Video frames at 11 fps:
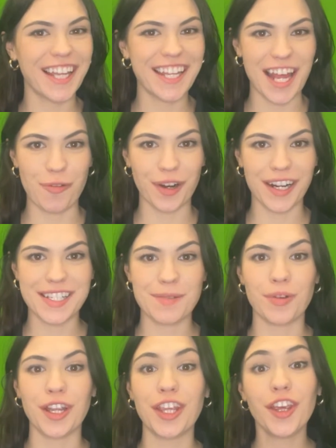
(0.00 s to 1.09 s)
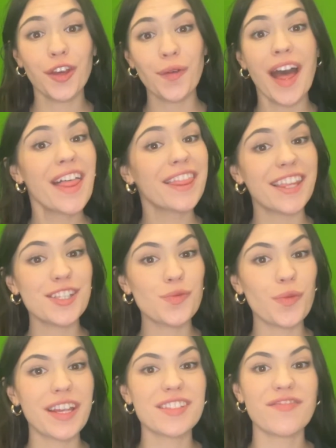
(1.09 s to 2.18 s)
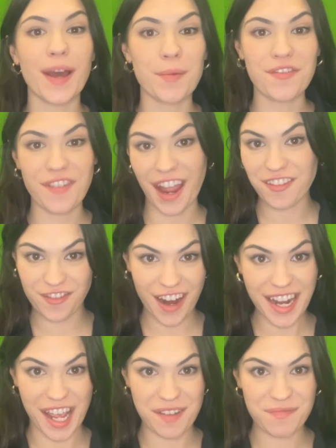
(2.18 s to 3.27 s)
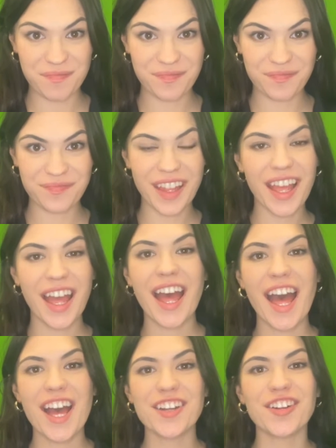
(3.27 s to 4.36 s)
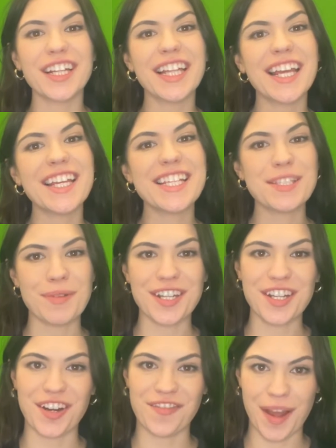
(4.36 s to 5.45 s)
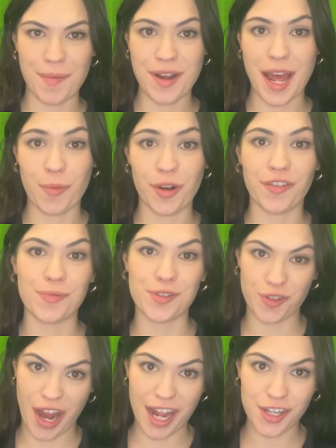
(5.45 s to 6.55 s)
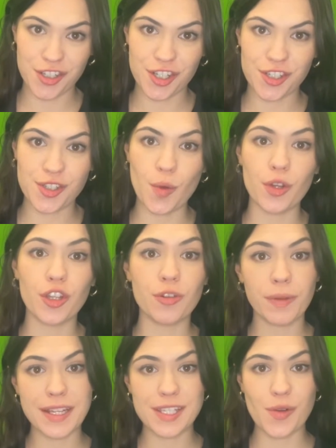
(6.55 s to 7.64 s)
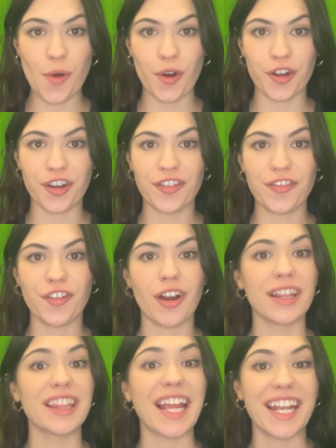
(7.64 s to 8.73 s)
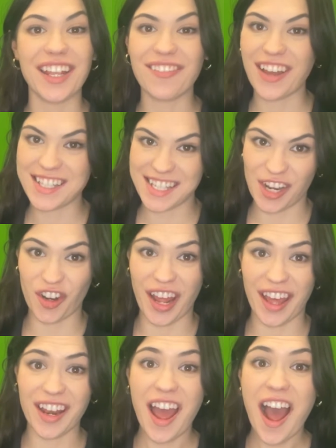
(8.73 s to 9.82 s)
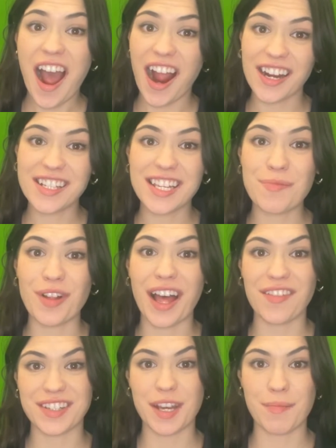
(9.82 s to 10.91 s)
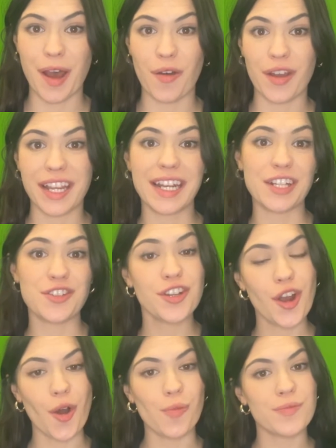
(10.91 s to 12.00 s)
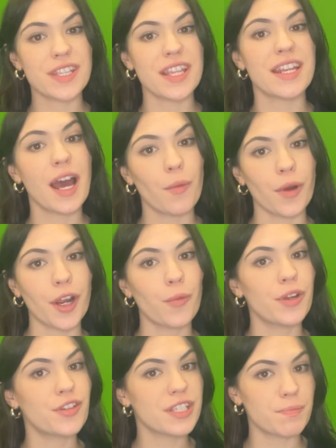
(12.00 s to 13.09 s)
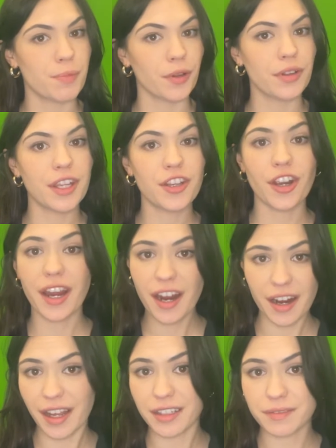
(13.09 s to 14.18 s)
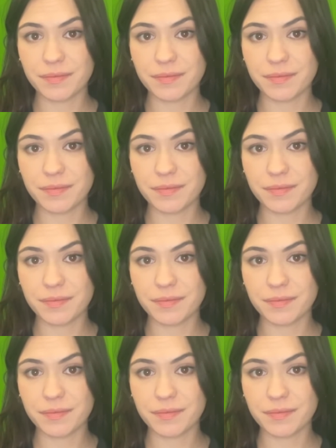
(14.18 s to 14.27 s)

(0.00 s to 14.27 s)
Networks to bring you this week's Fiber Fact Friday. Greenlight is building our fiber network from scratch, so when you place an order for our lightning-fast internet, our team will have to come out and connect your home to the network we just built in your area.